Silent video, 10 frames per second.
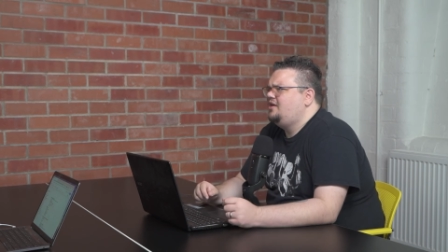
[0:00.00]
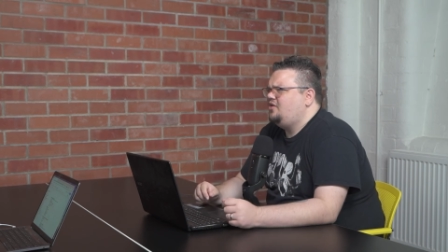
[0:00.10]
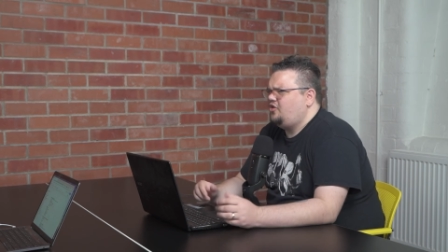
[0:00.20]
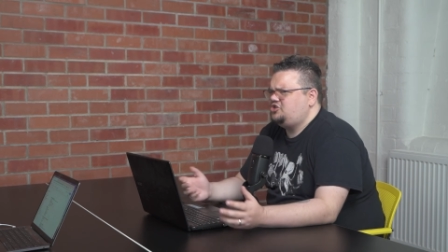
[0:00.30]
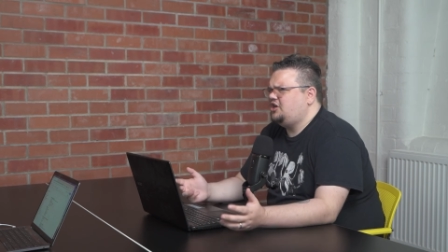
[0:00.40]

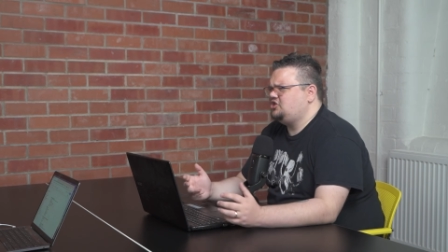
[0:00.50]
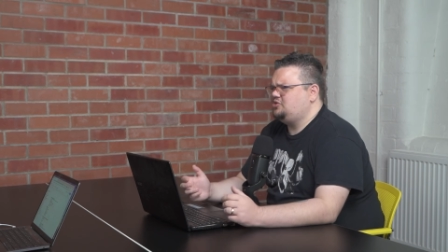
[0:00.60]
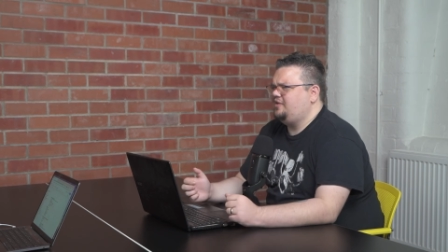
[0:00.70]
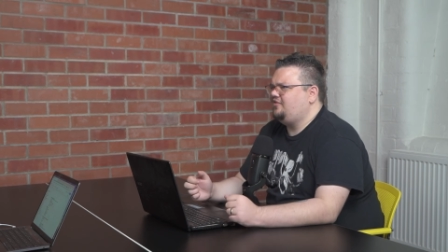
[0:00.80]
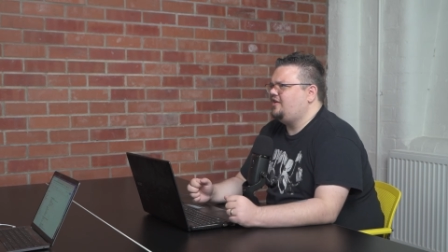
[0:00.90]
well, he charges
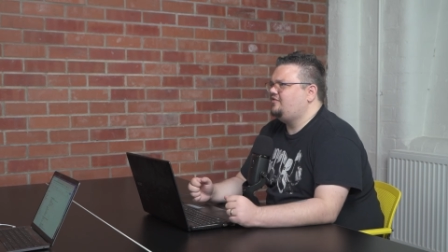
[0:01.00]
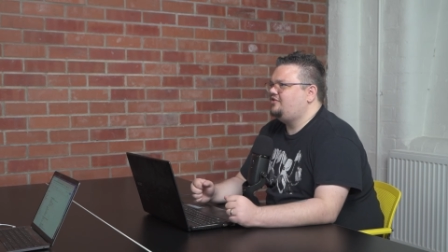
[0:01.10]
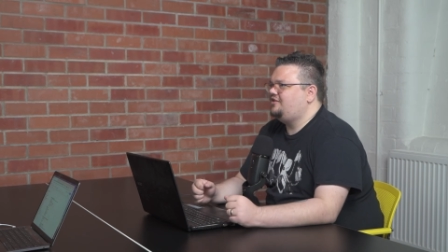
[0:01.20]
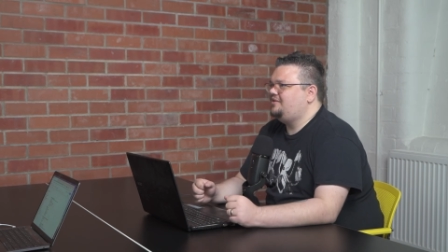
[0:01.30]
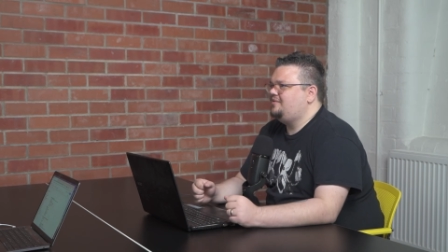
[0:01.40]
me for
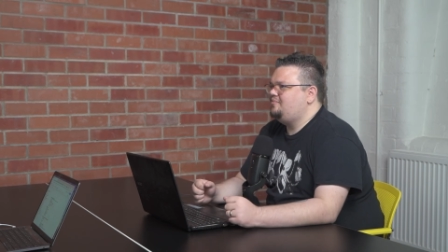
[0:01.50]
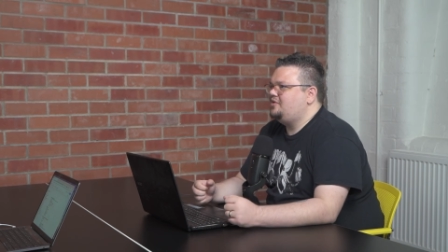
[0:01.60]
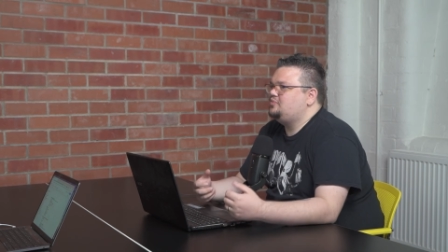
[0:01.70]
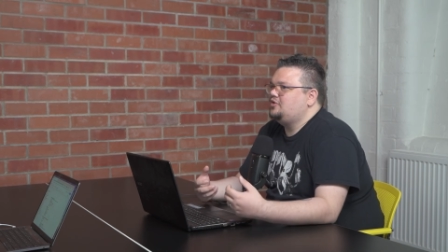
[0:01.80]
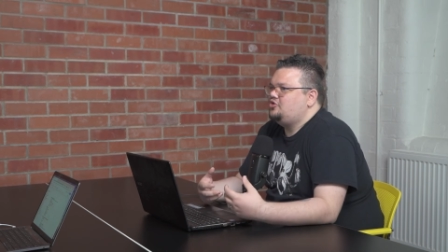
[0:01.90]
everything, but
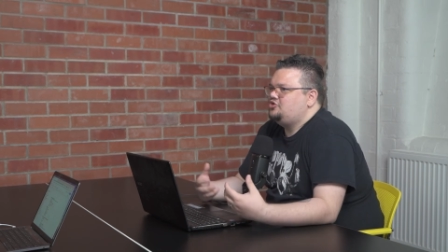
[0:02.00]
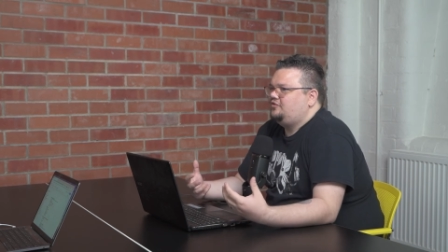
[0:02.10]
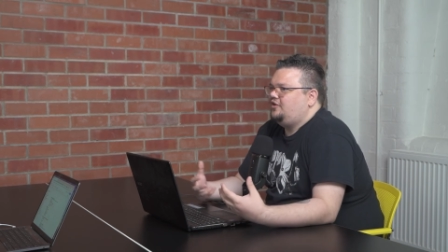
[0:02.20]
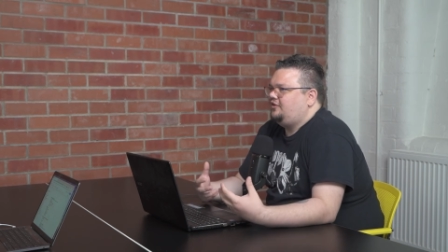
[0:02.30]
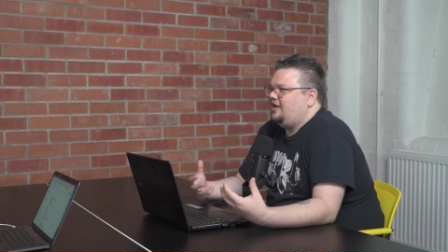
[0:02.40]
it's because you've
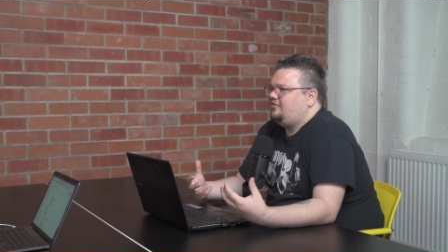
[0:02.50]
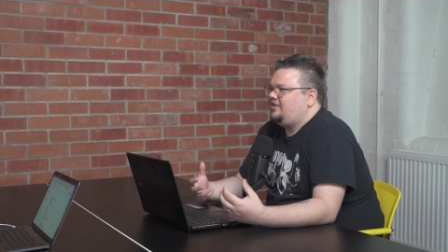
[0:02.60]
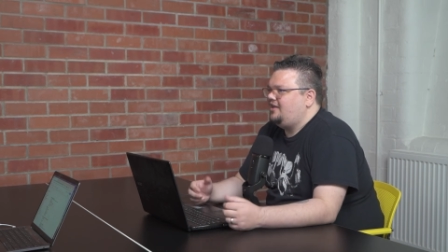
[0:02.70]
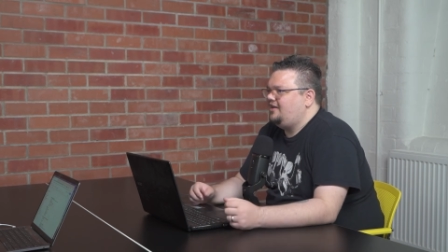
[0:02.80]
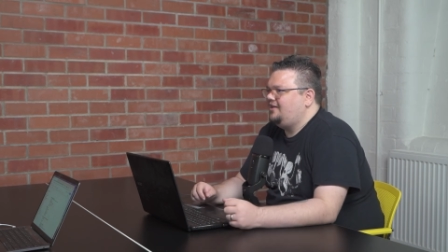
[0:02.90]
not left
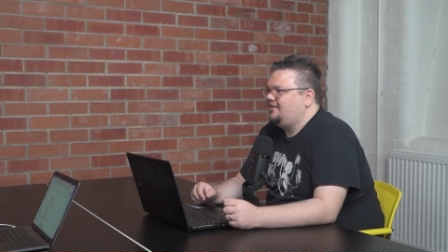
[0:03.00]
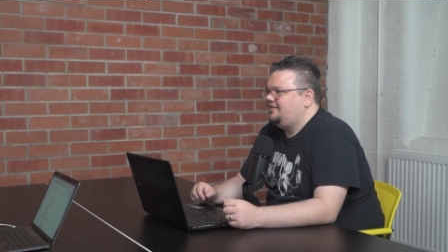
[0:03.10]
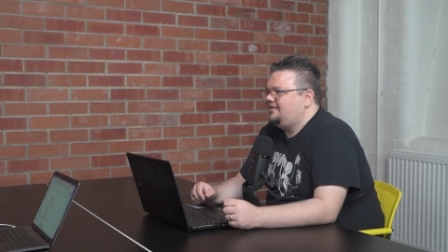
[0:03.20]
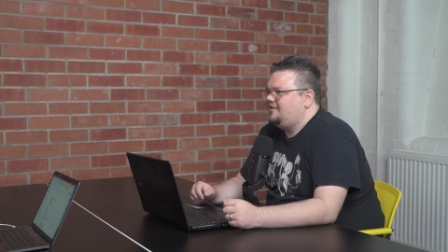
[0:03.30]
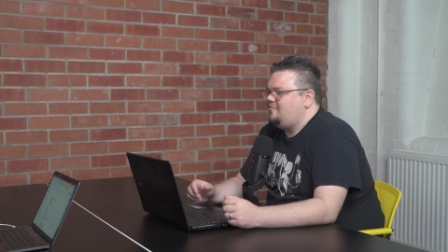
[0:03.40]
any
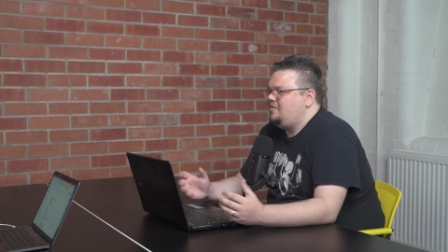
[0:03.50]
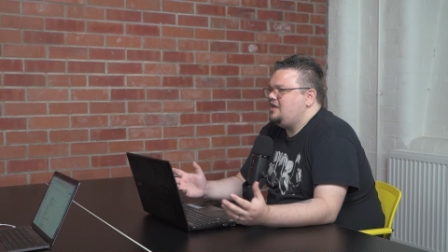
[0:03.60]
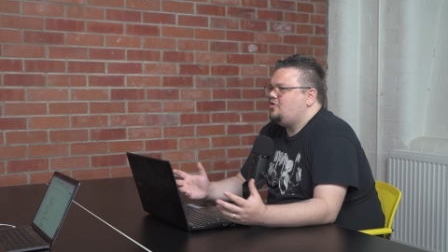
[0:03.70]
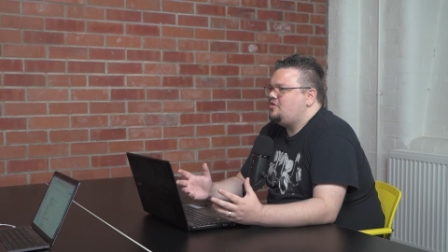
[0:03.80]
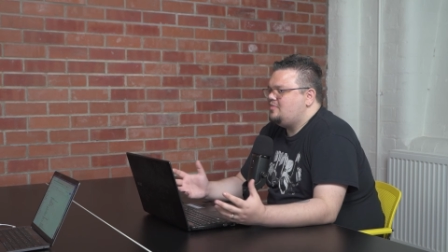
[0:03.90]
meat
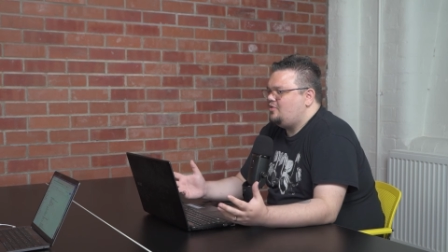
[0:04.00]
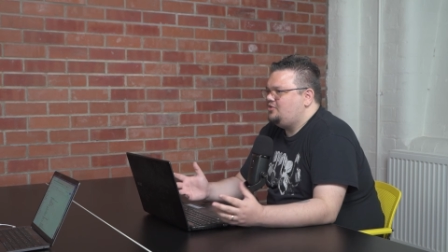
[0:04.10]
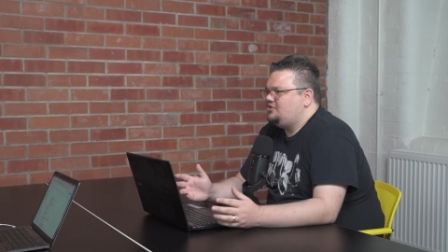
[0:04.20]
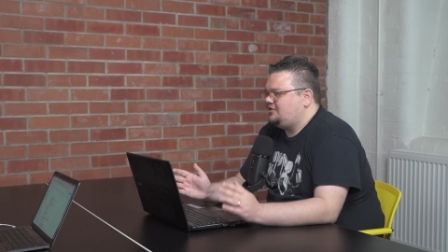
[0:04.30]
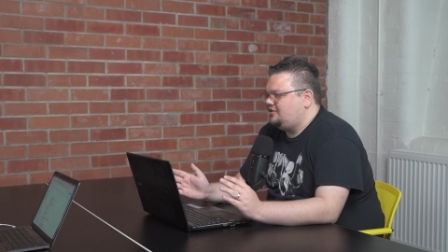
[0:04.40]
on the
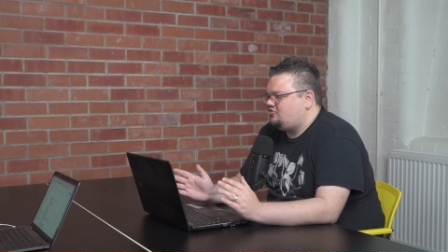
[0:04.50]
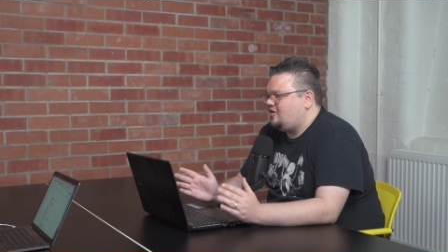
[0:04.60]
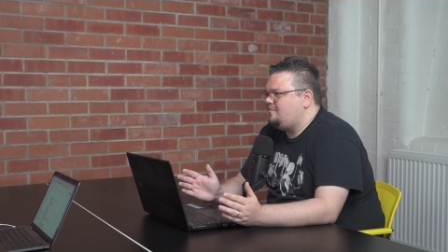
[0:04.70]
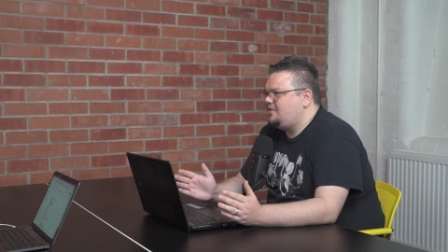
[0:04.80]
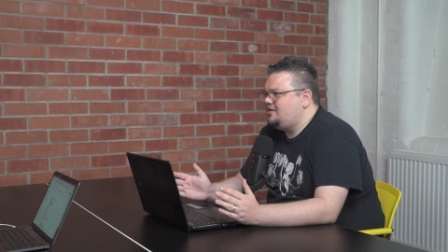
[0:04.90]
bones to
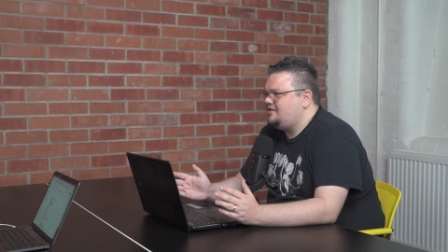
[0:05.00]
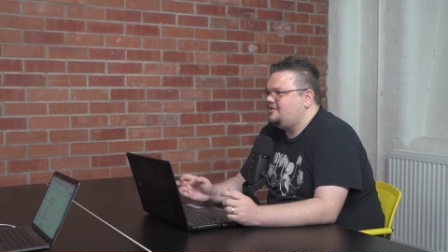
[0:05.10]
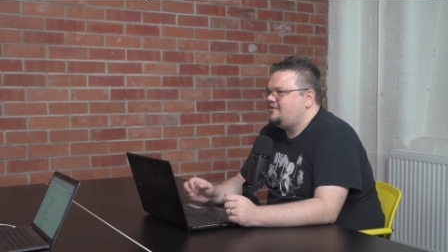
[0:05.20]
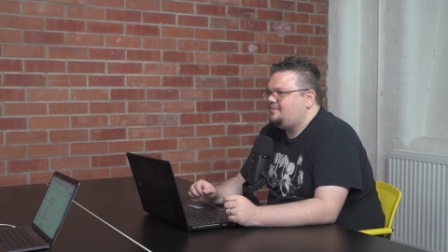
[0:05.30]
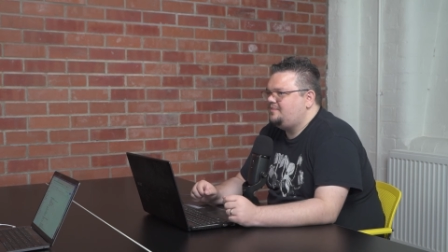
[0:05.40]
trim here and
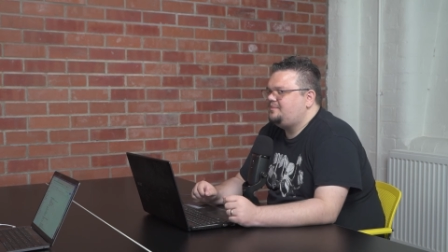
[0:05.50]
there.